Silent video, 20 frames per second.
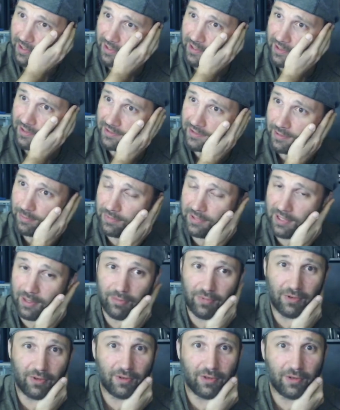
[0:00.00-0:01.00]

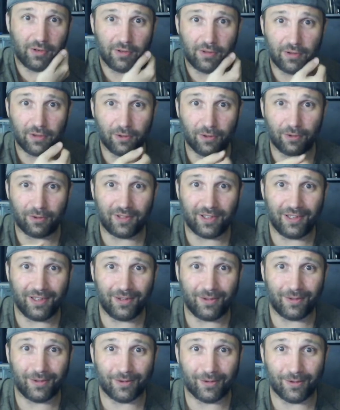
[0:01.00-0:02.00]
September
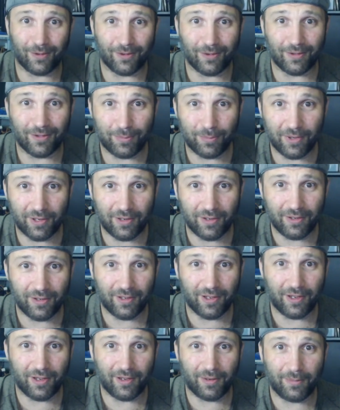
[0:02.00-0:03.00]
13th, so it's been
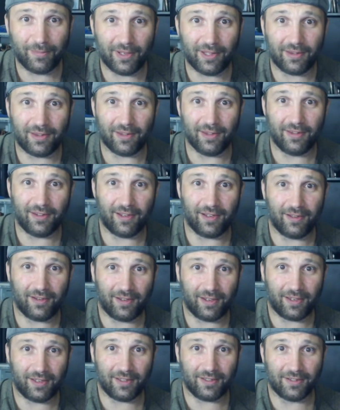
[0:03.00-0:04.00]
a month and 10
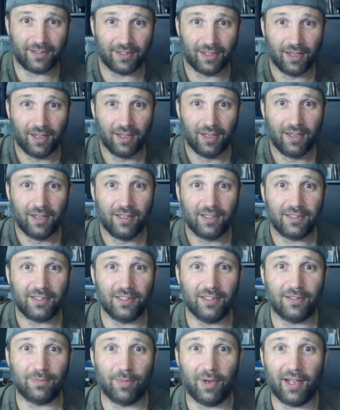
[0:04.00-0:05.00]
days
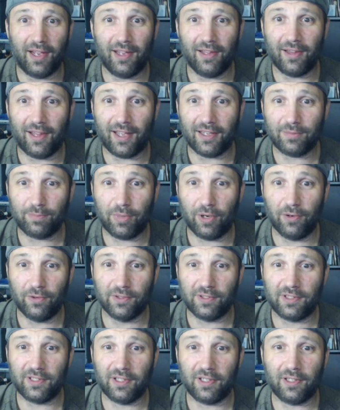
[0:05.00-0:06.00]
since my last
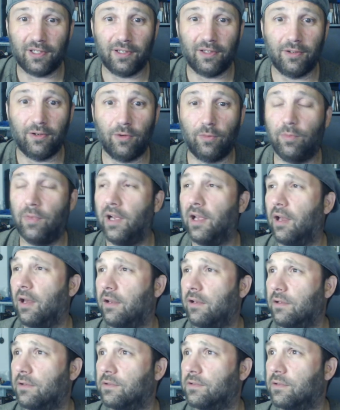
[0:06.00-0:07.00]
post. Hope my
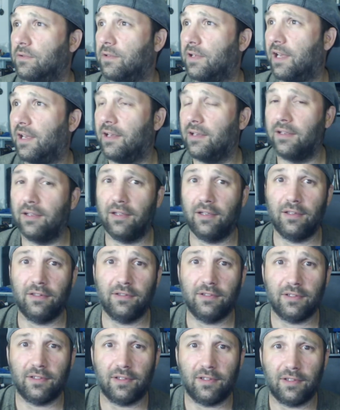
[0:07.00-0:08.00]
audio is okay,
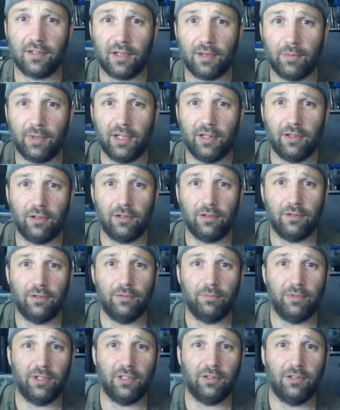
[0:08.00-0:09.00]
and I got my
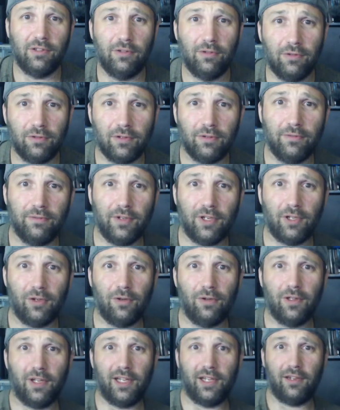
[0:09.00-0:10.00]
new video
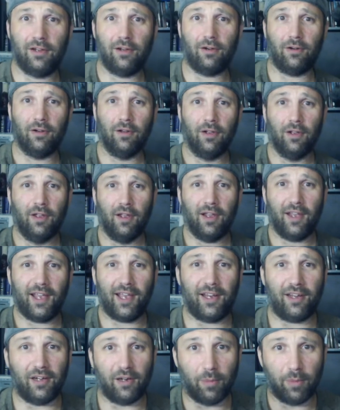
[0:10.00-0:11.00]
light here.
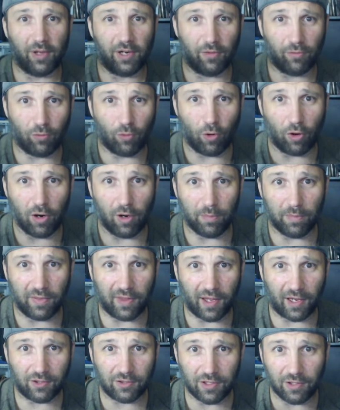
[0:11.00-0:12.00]
Added a bit of warmth
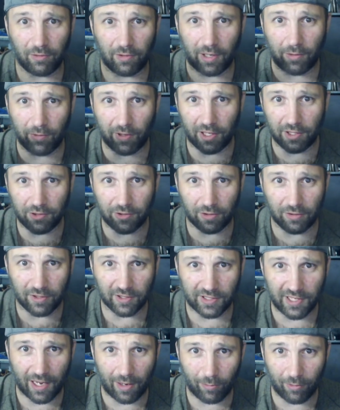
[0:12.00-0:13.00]
actually right when I turn this
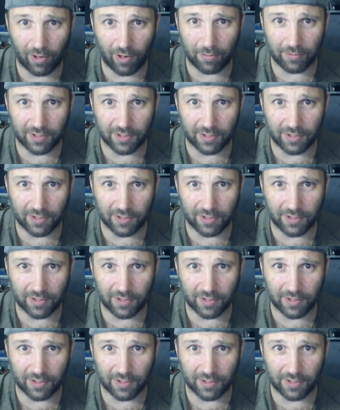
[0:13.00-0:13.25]
camera on.